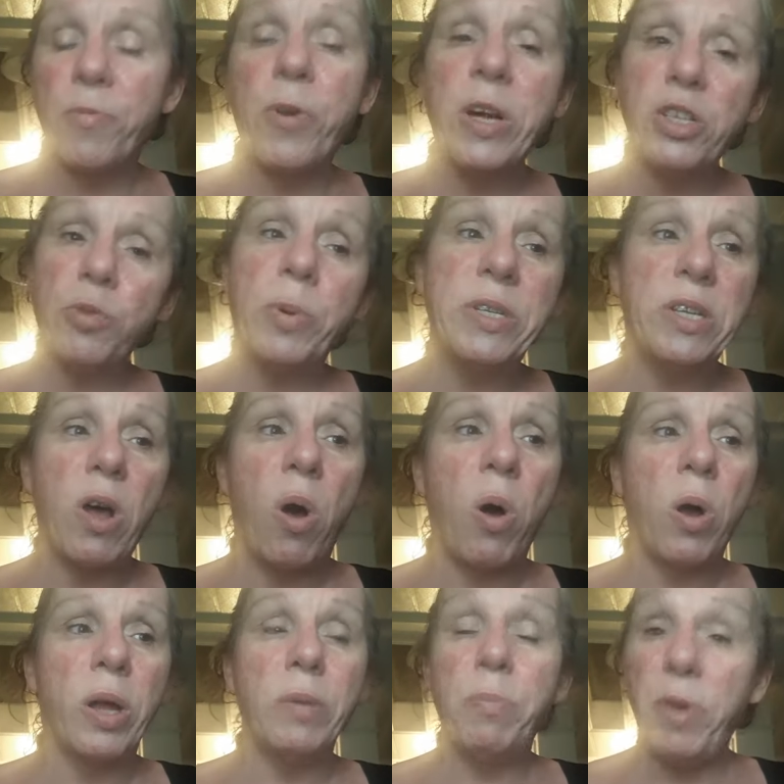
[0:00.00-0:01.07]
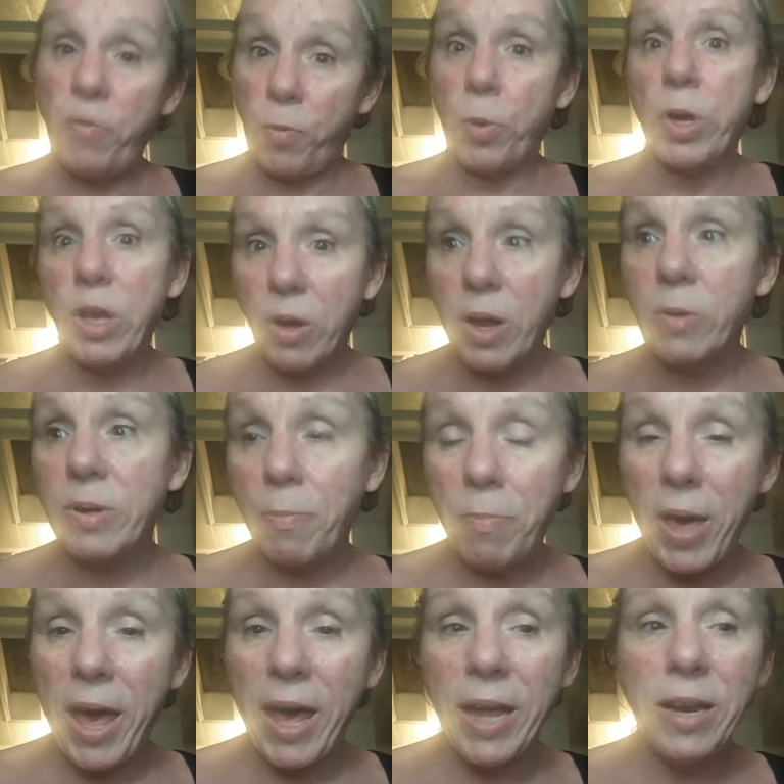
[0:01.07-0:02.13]
fresh ones on before you go to
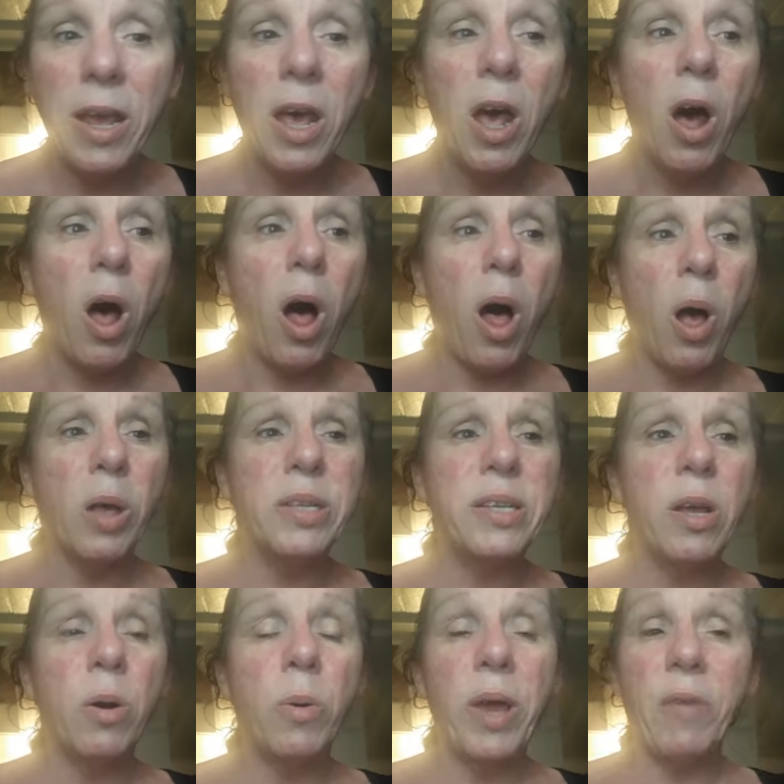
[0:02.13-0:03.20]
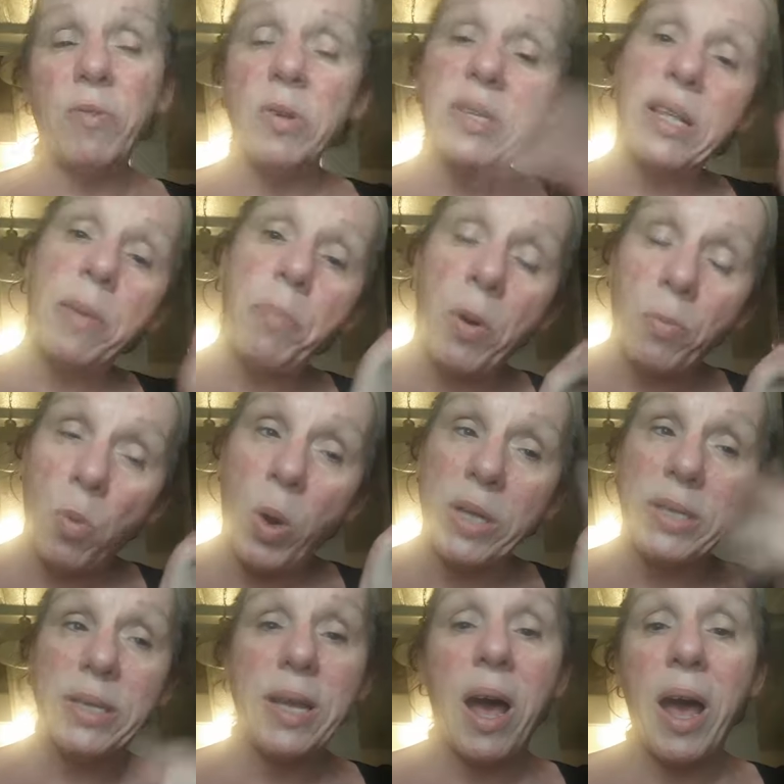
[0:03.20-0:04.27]
bed. Also, if you sleep on
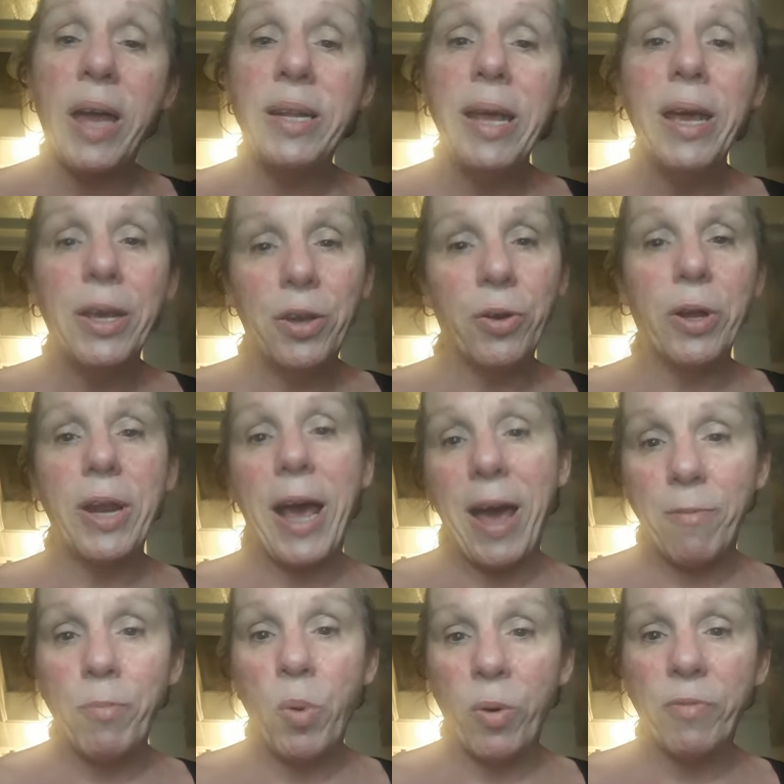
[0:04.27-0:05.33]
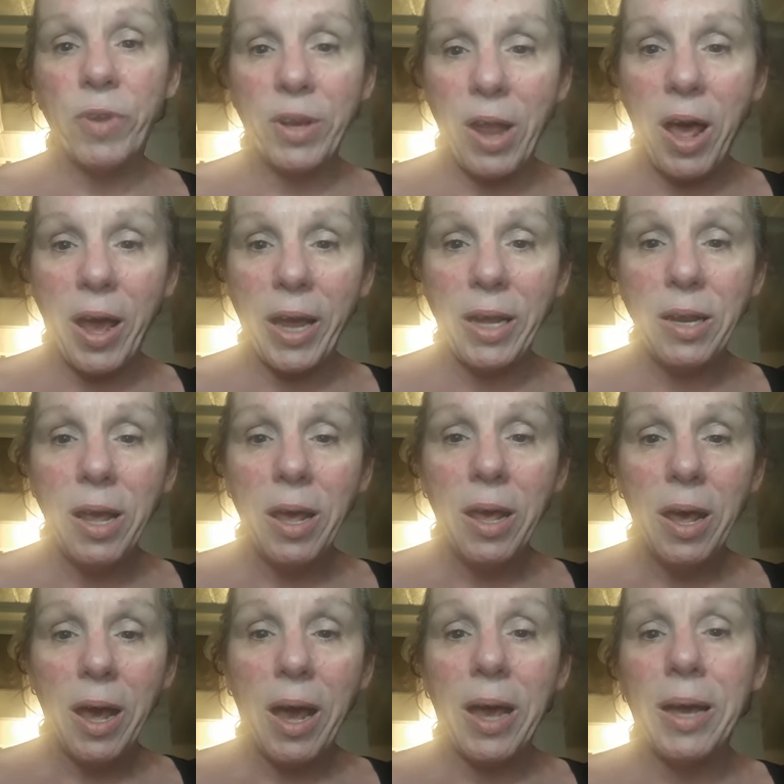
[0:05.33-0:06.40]
one side, you're going to have more of a line.
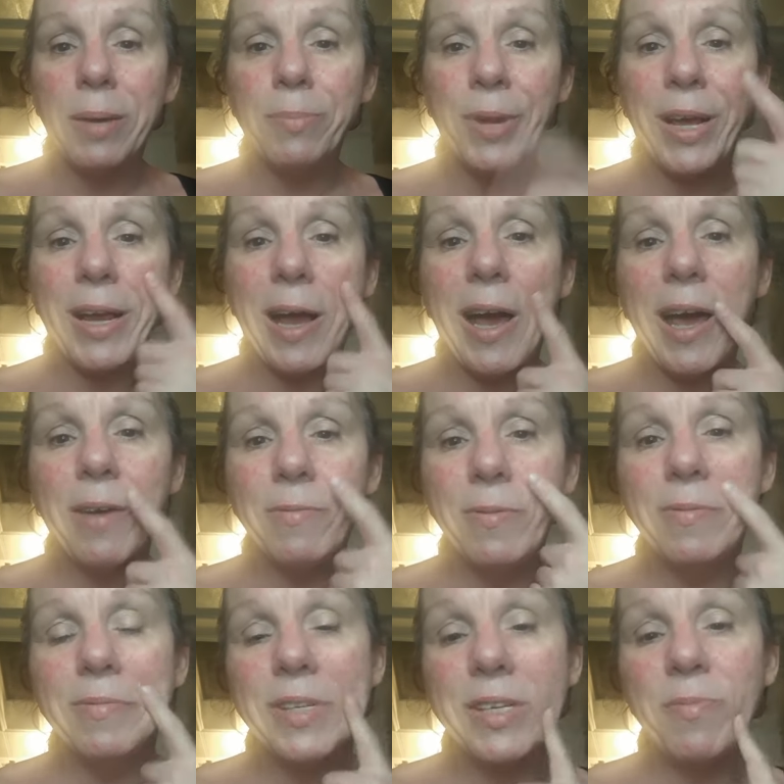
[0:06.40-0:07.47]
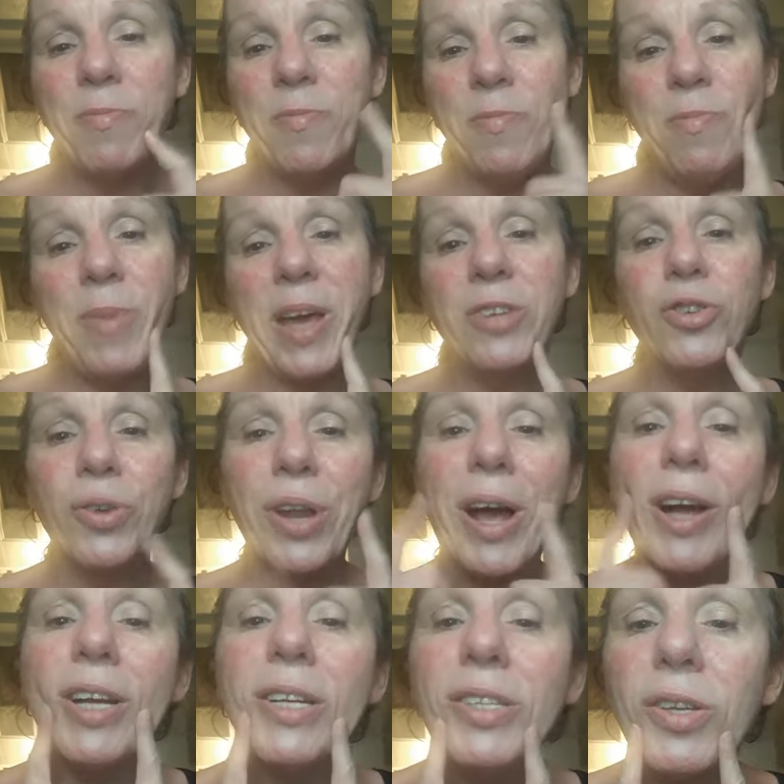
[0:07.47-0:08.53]
Like I have some major
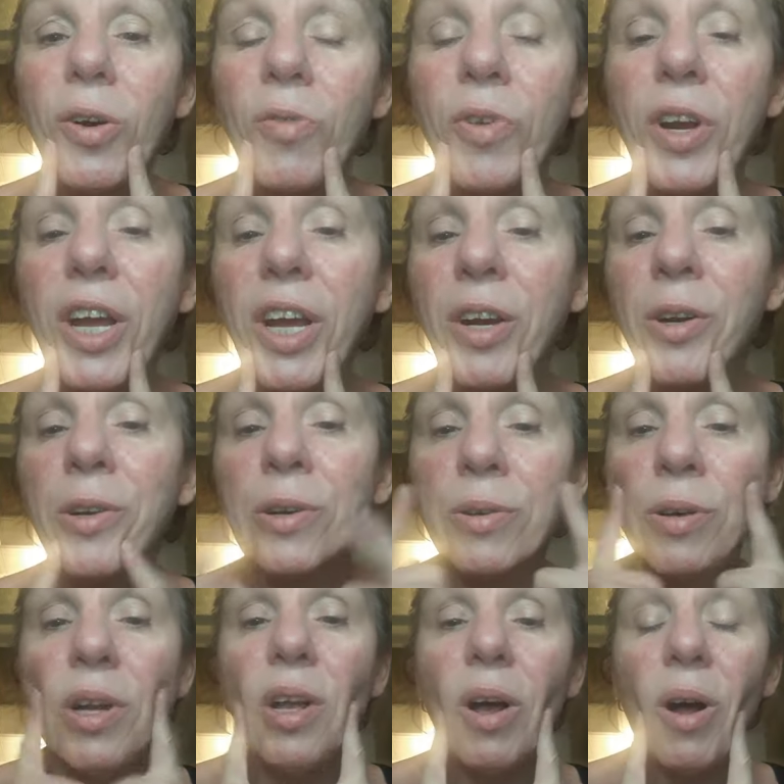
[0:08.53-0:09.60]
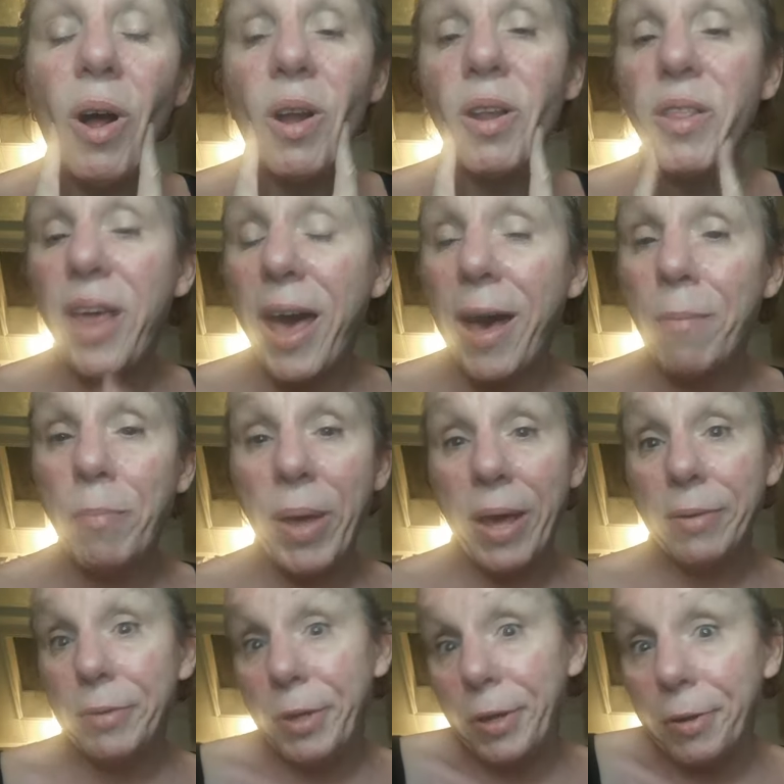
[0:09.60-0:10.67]
lines over here, all of that.
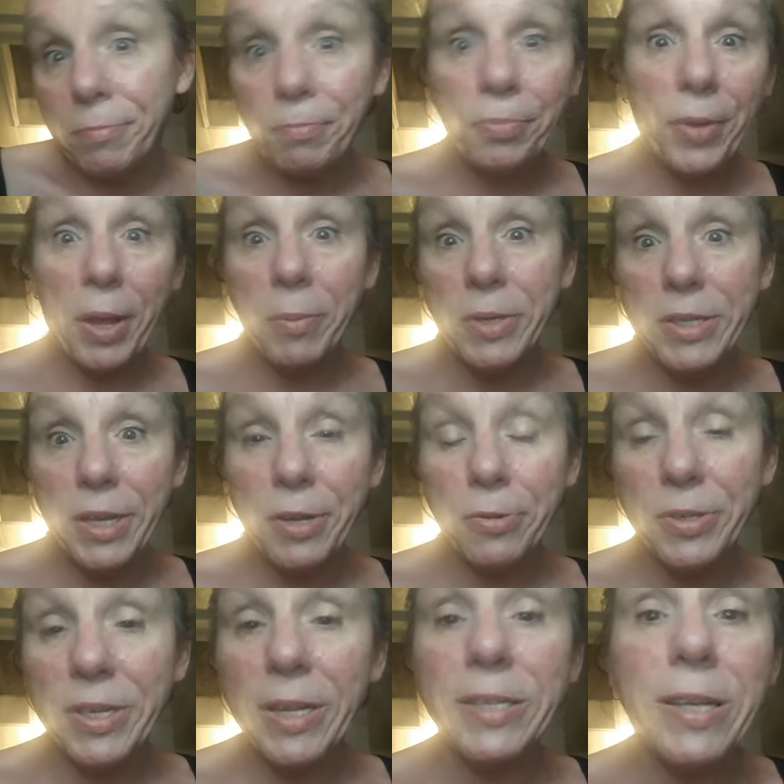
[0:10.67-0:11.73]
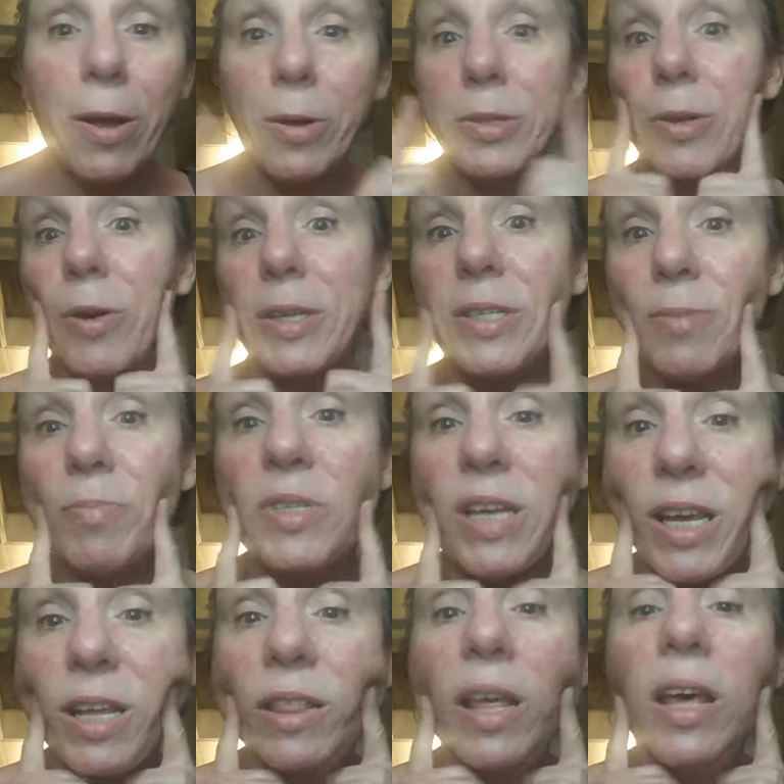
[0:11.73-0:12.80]
But, you know, I'm a senior citizen. I also had some
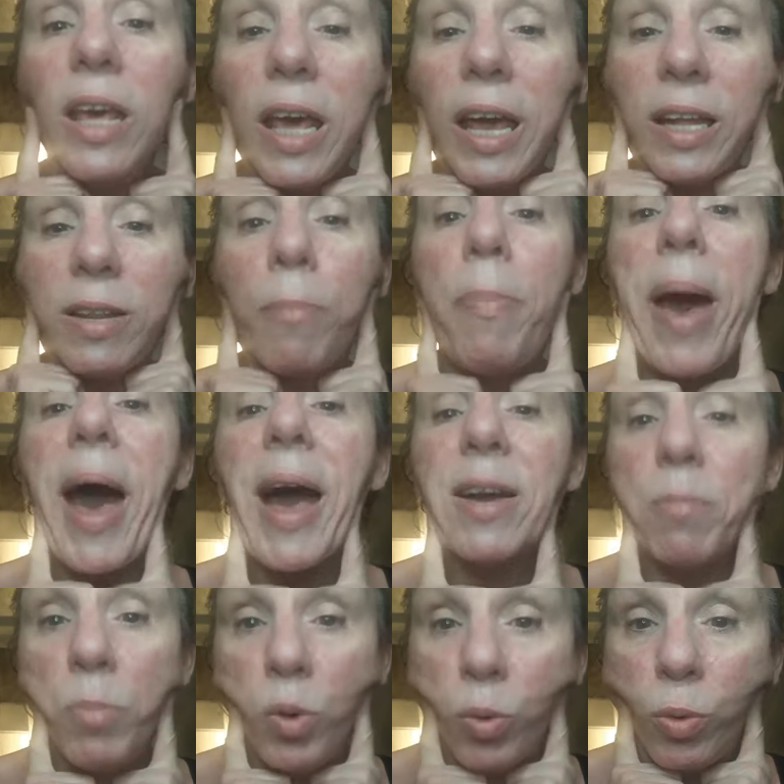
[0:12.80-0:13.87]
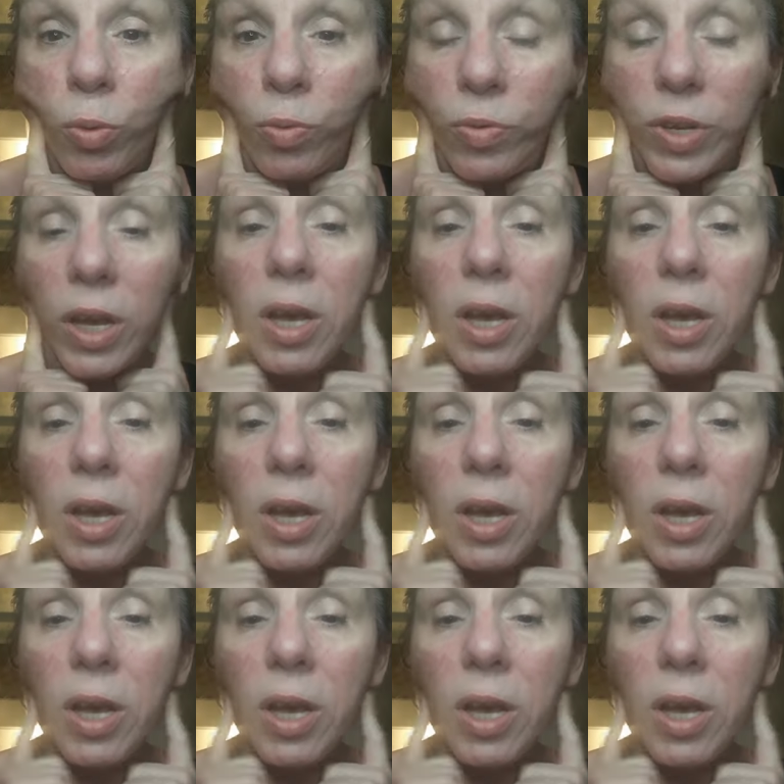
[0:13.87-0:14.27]
teeth in the back removed